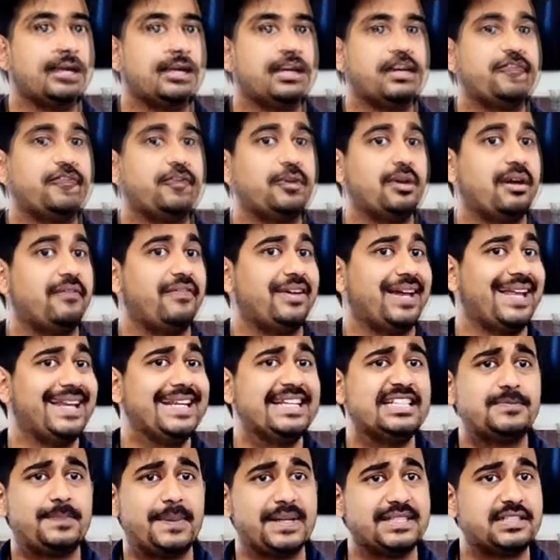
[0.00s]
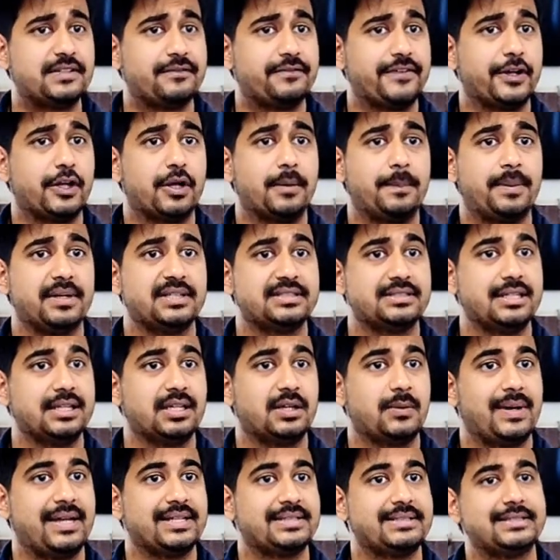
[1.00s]
If you have any specific or
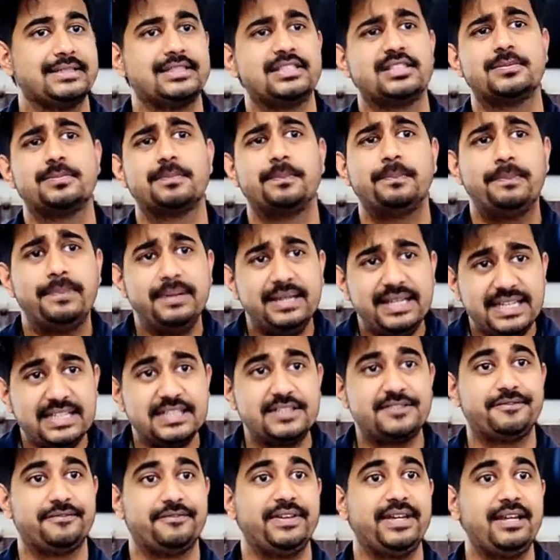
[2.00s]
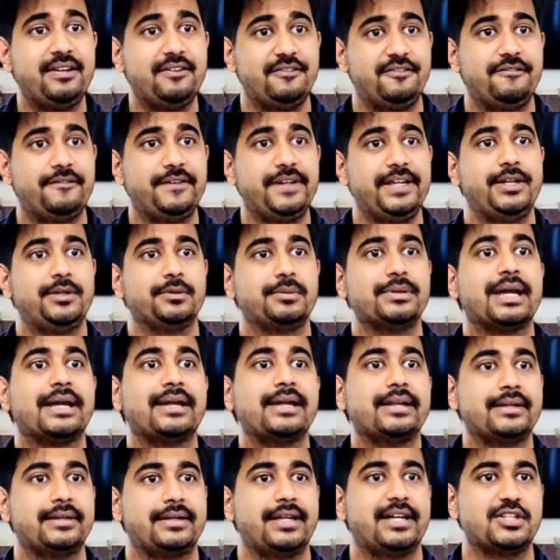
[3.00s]
personal questions, please feel free to
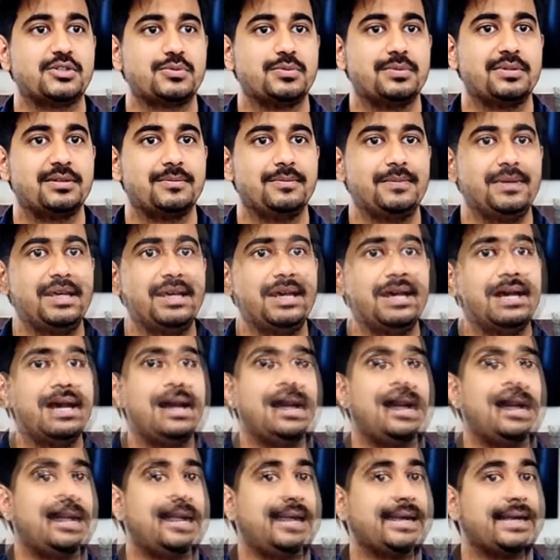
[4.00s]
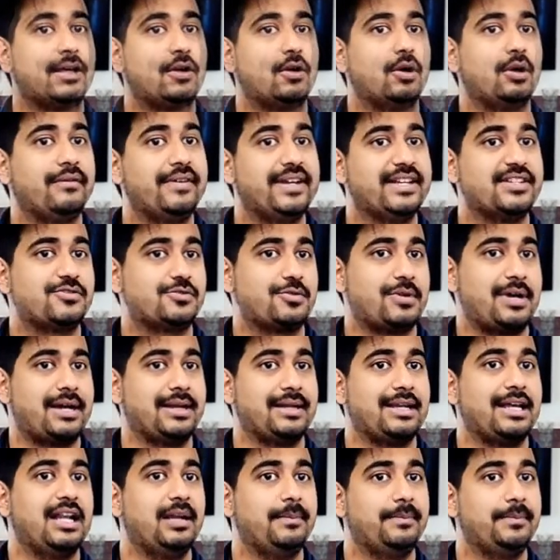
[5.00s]
get in touch with me, and I can always try
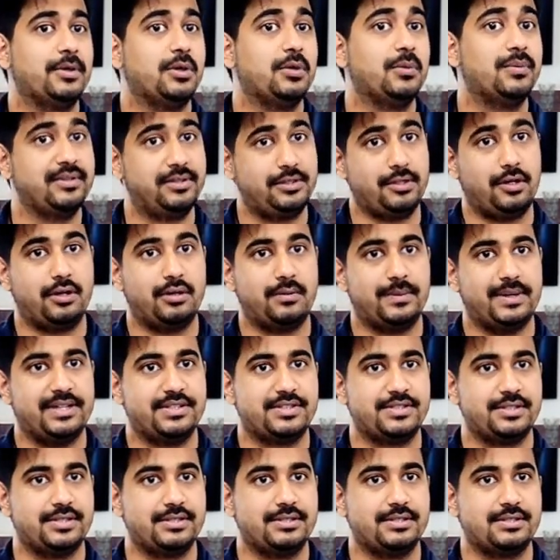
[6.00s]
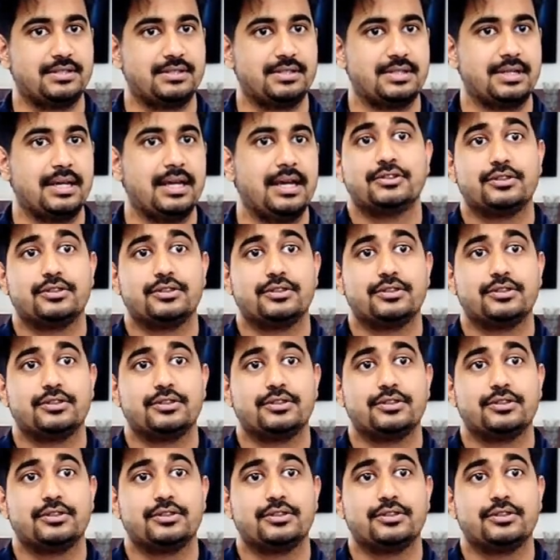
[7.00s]
and help you with your questions.